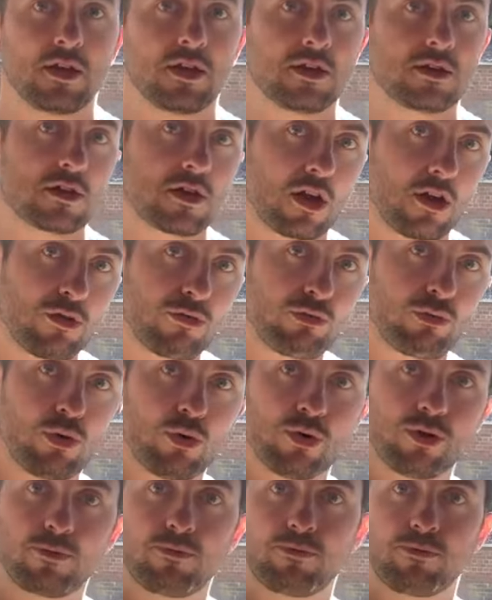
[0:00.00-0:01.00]
Go
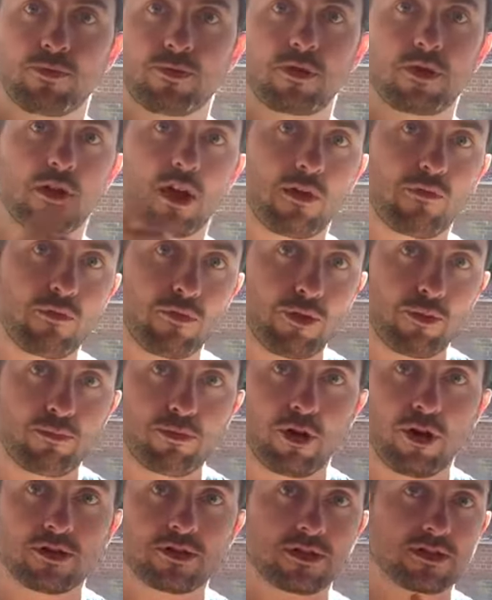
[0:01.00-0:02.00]
from the
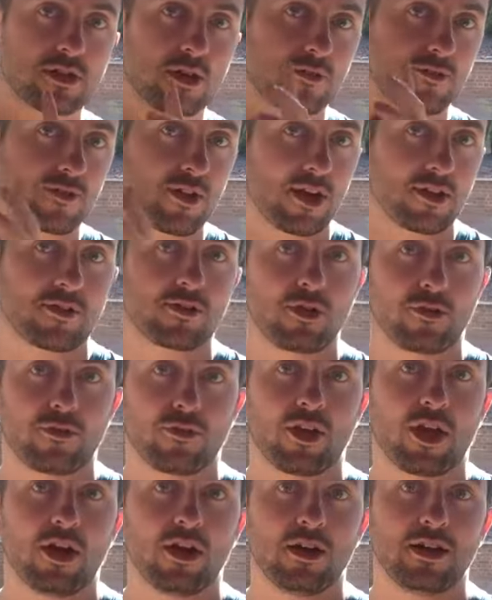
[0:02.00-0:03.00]
process. So I've started off
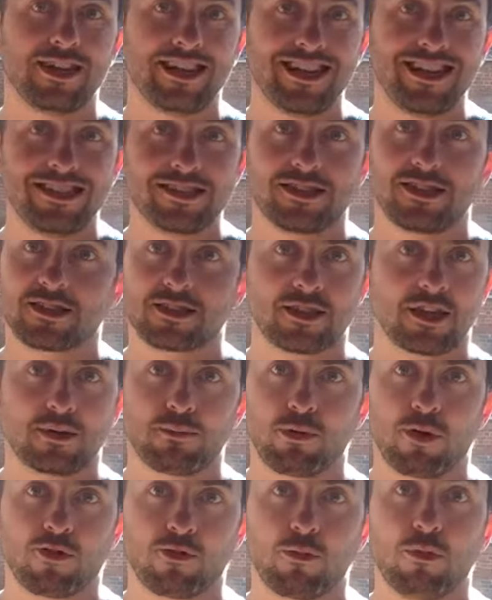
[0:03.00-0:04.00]
with the easiest thing
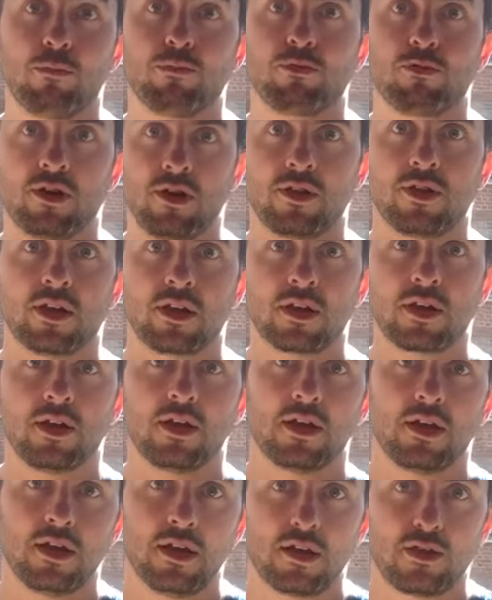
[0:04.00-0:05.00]
possible, breathing,
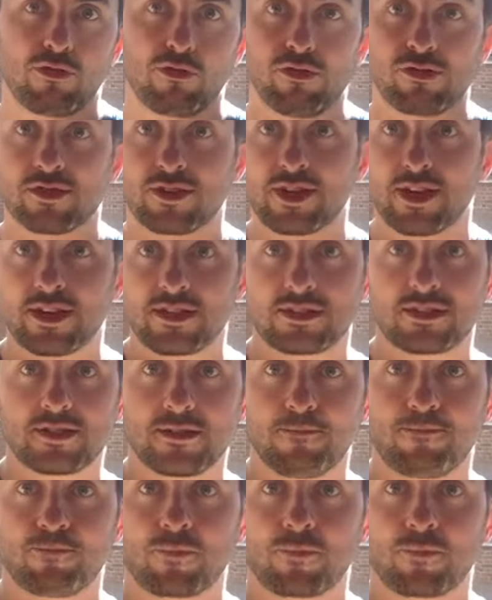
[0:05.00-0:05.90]
through to this.